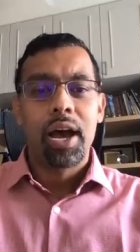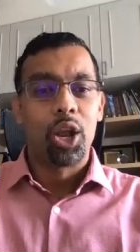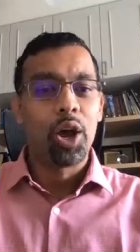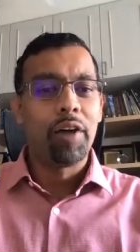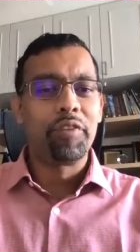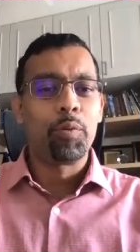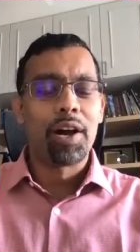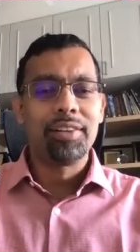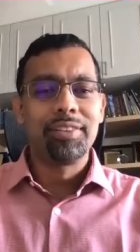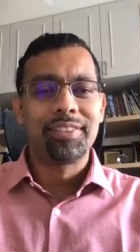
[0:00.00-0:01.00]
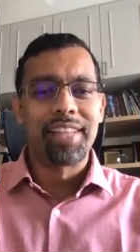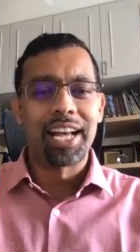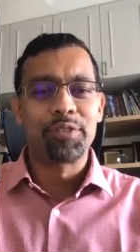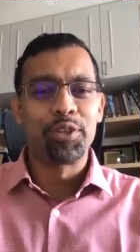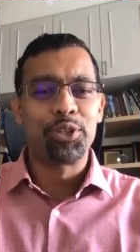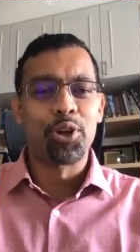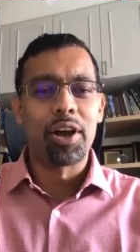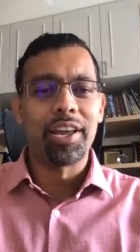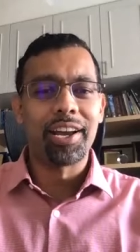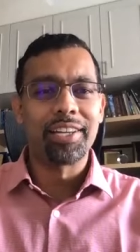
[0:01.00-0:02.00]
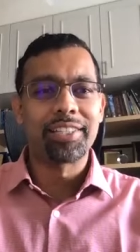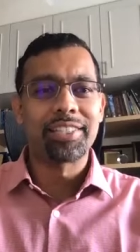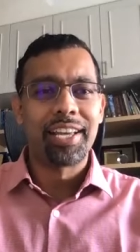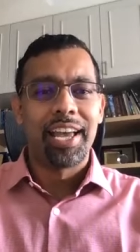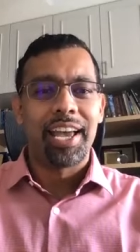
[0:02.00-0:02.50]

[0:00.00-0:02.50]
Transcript: Hello, everyone. Thanks for joining us